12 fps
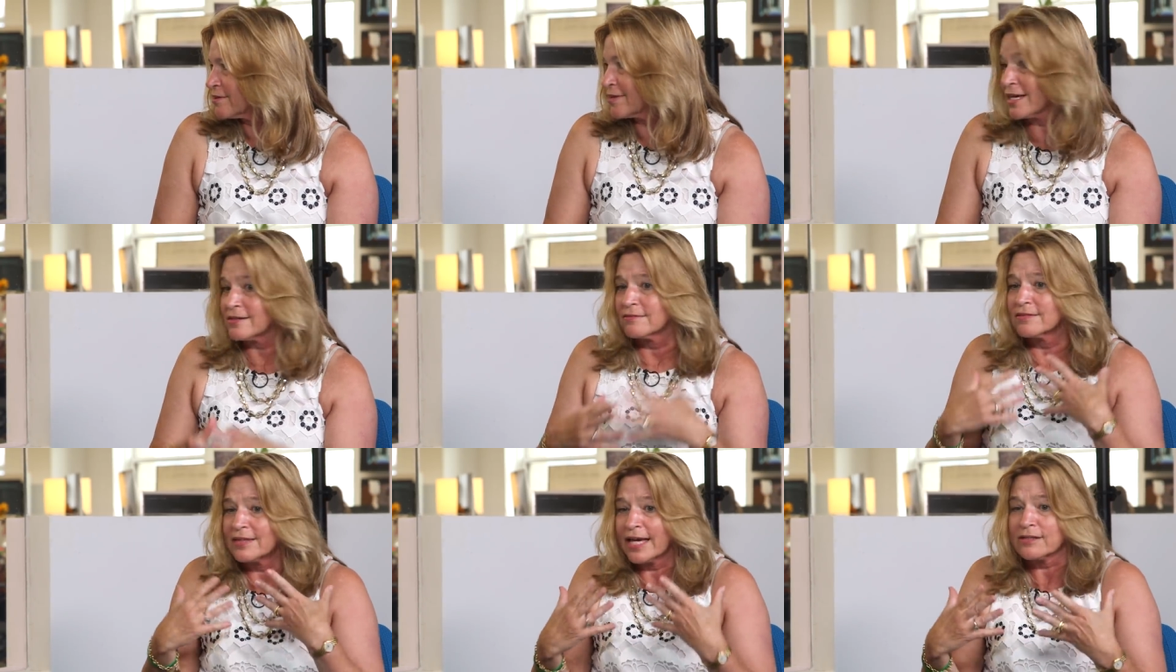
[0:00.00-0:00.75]
That,
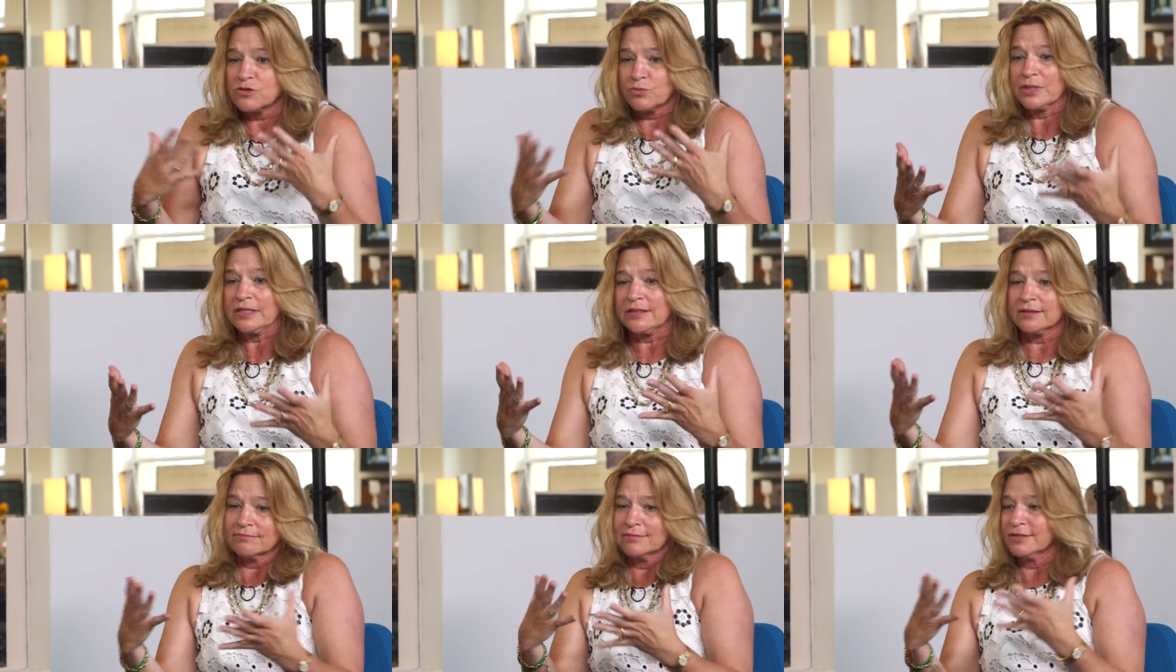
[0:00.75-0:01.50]
that is
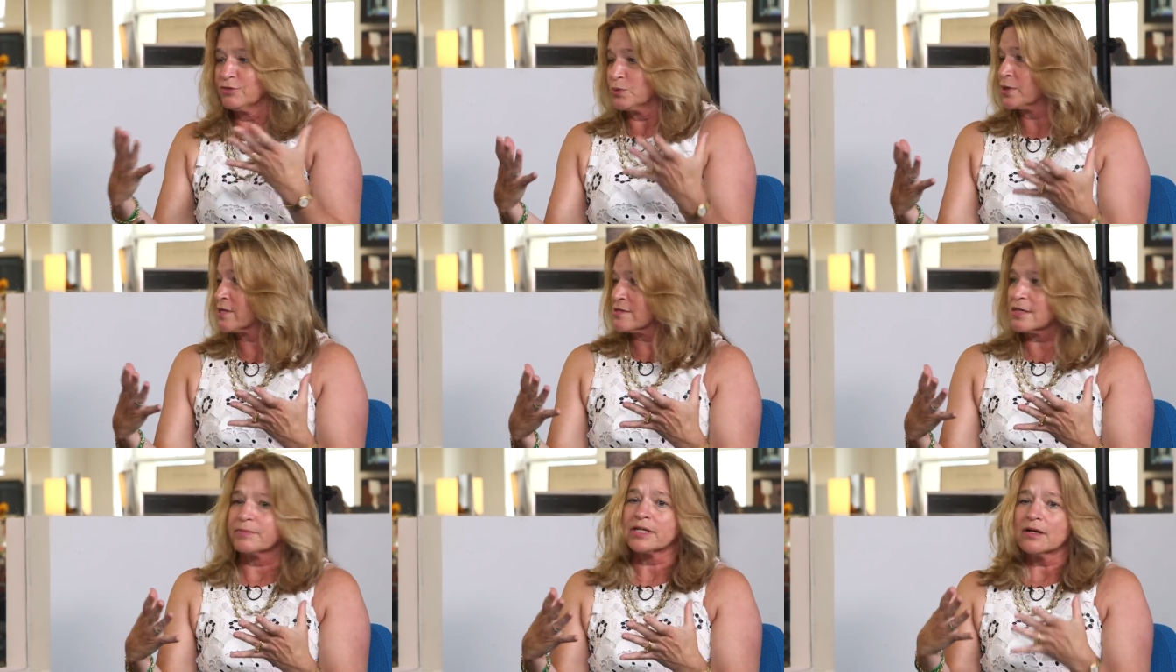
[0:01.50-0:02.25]
really, if you want to
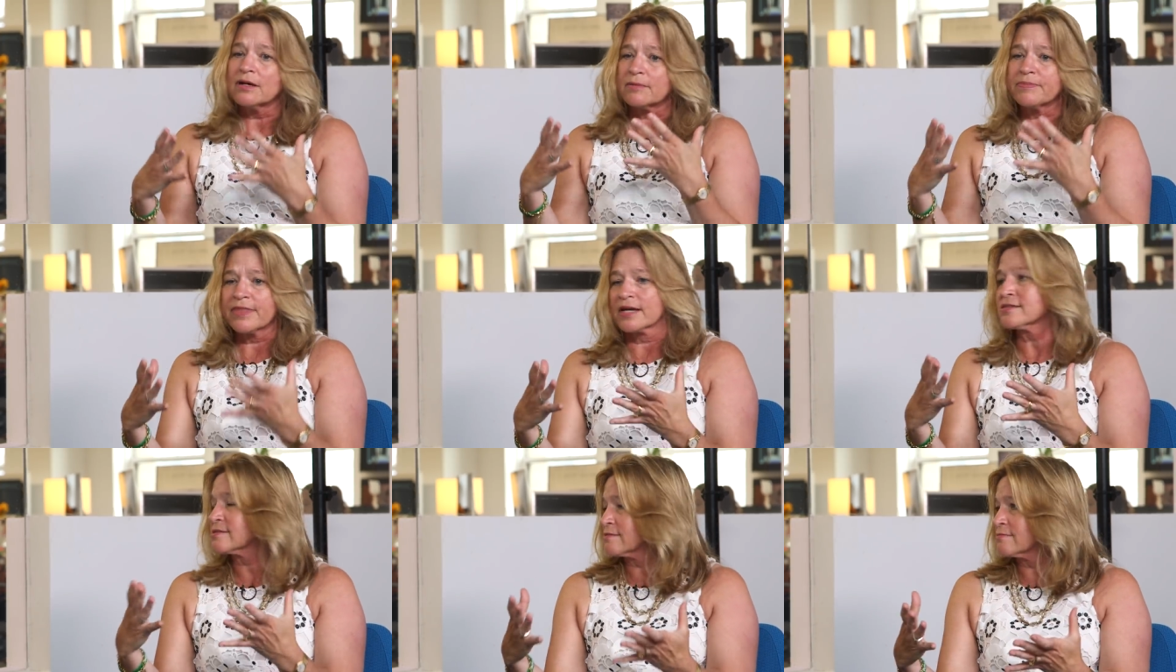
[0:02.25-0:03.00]
sum it up,
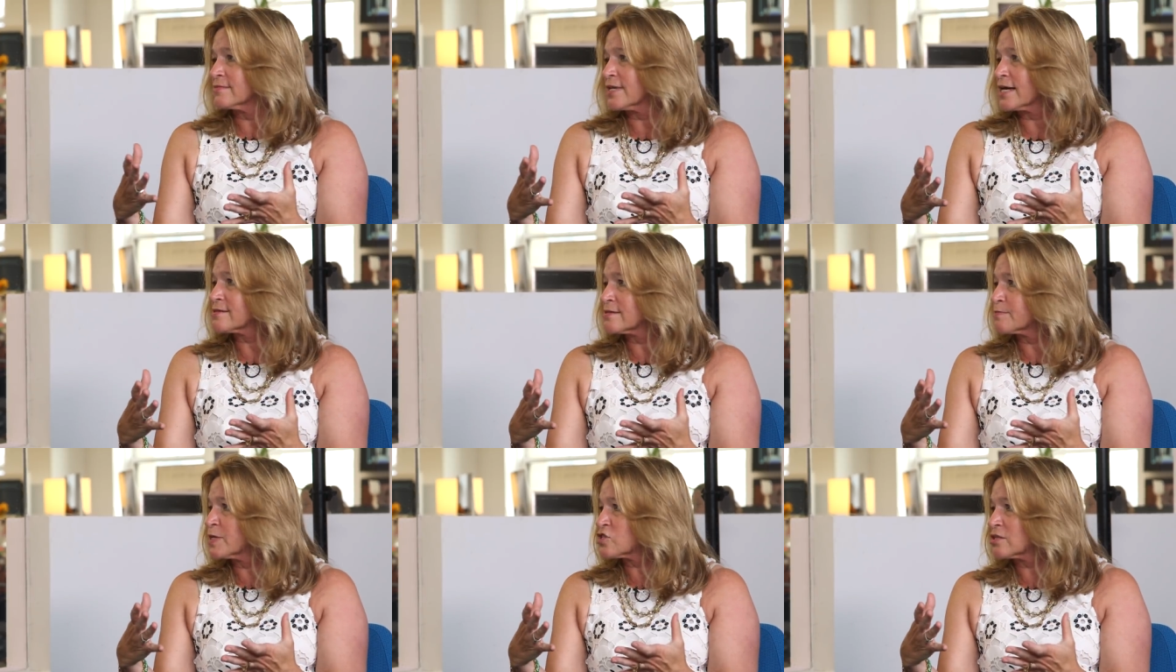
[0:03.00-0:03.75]
that's
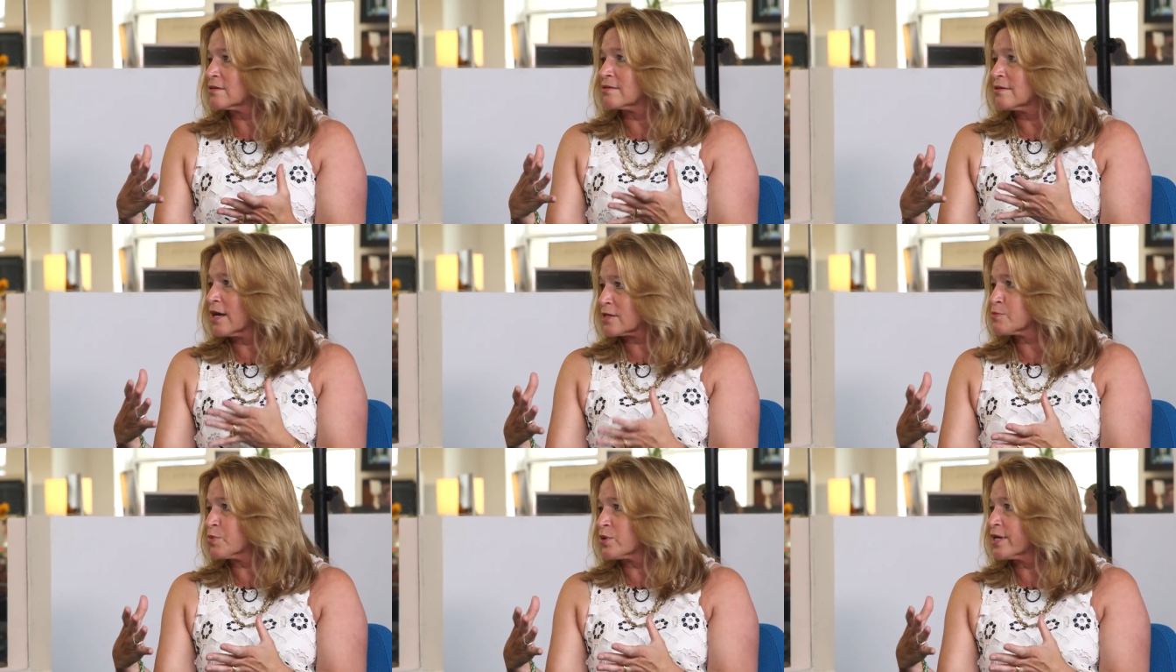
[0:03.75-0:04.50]
NASA's mission,
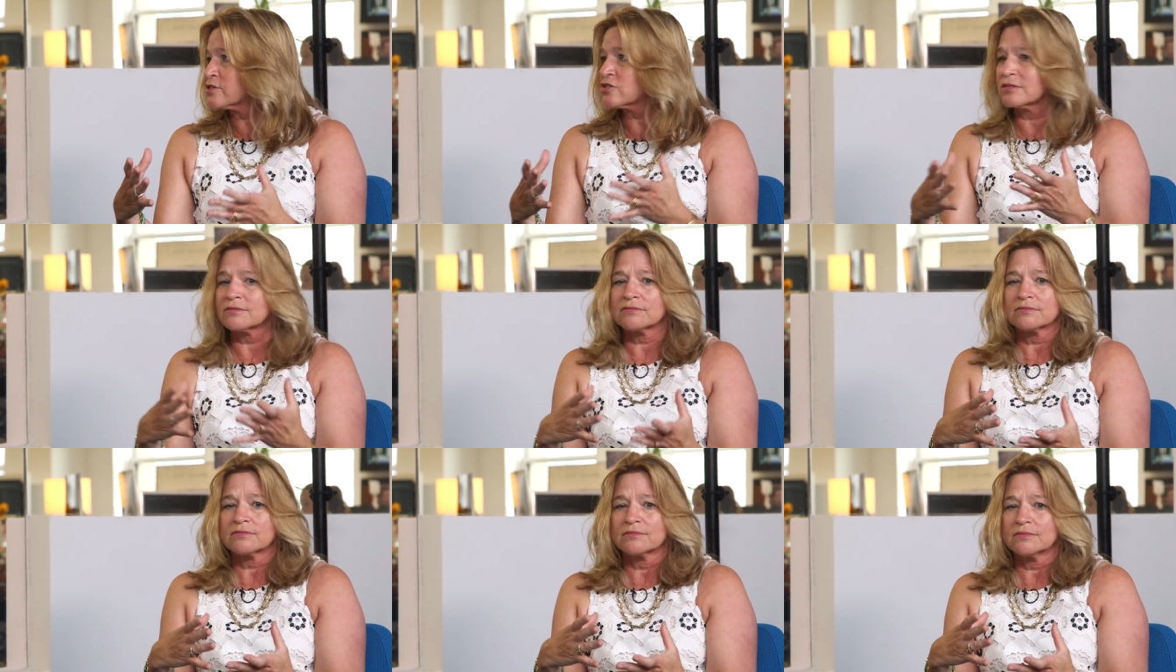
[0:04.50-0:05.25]

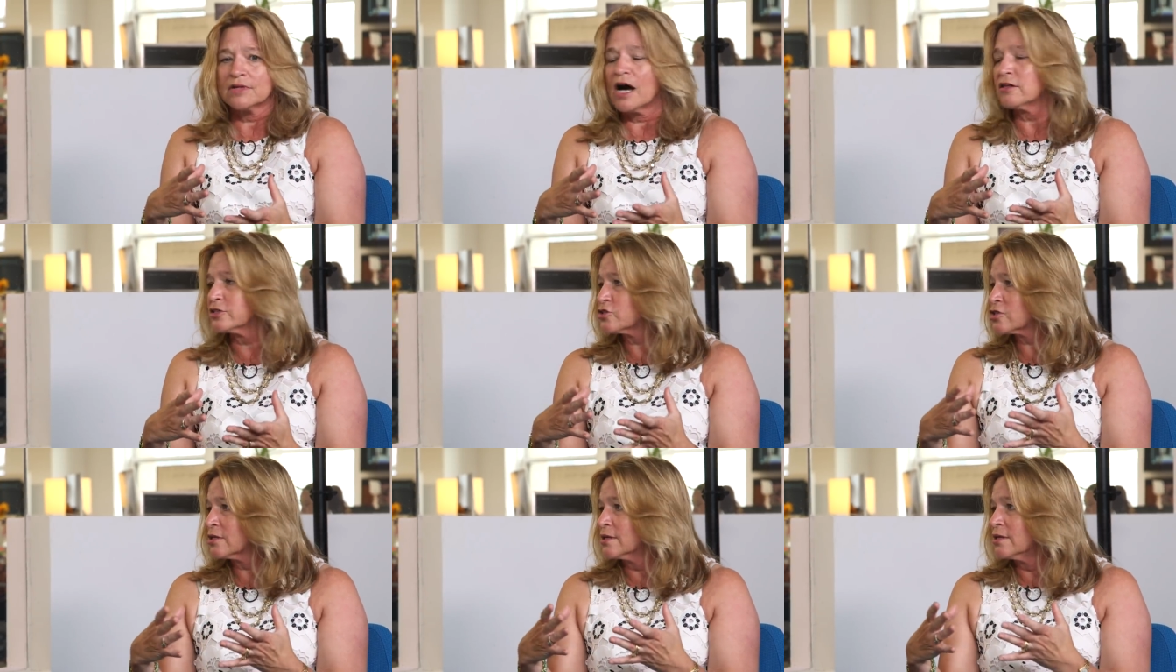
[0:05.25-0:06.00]
exploration,
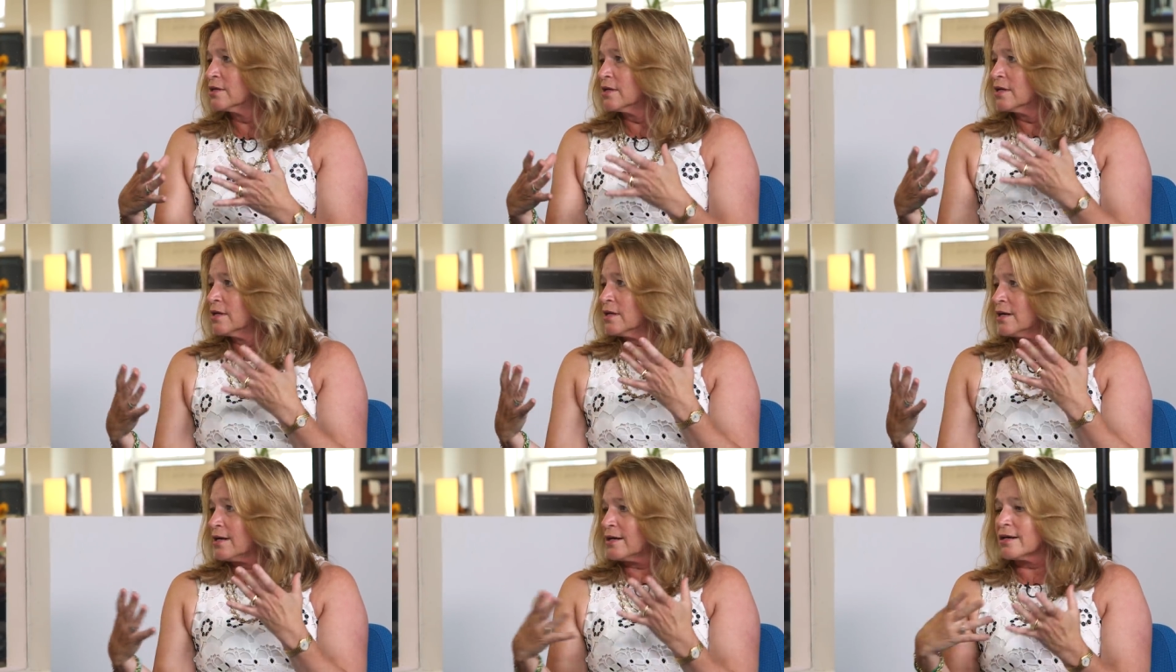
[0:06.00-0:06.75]
knowledge.
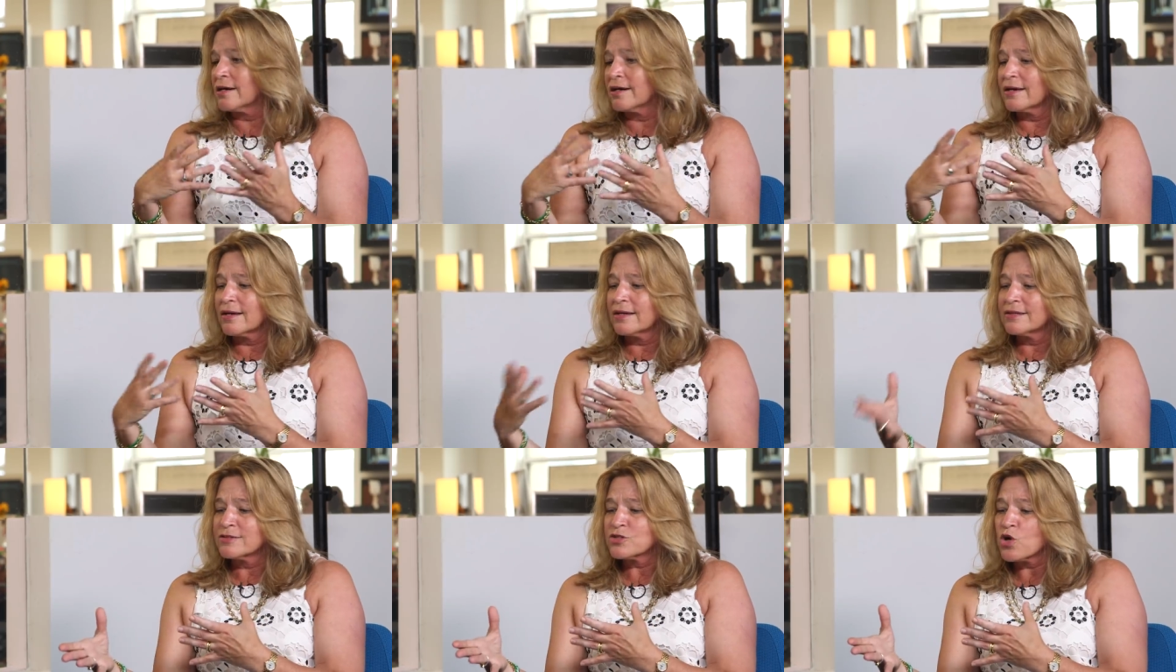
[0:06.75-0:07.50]
Uh,
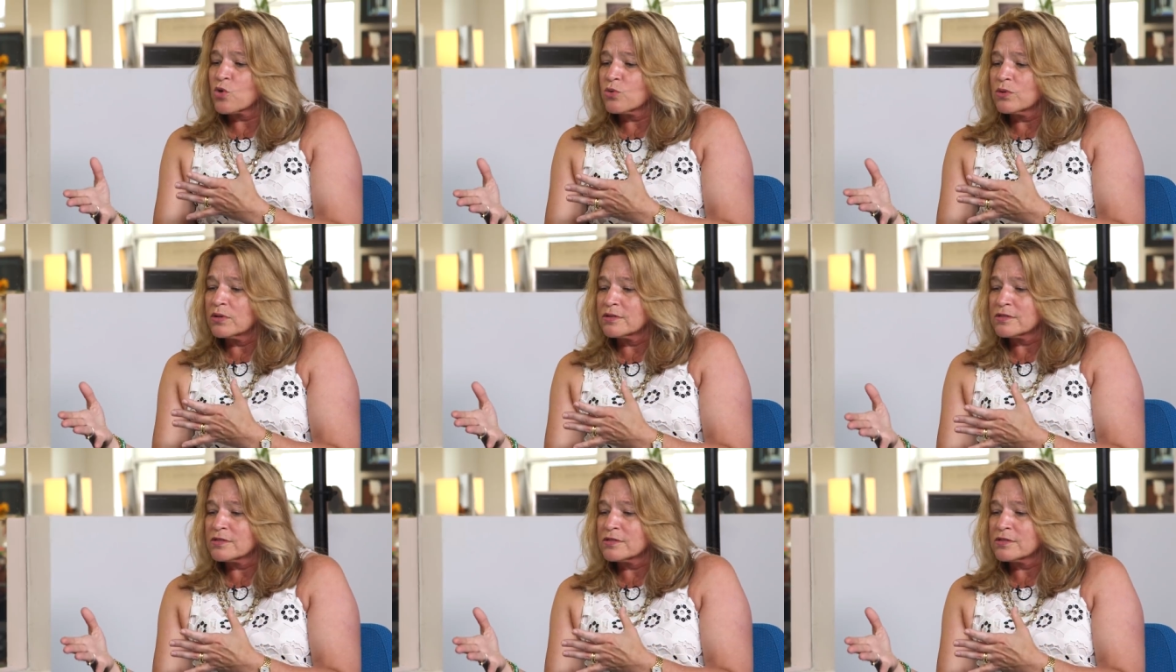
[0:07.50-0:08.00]
cool. So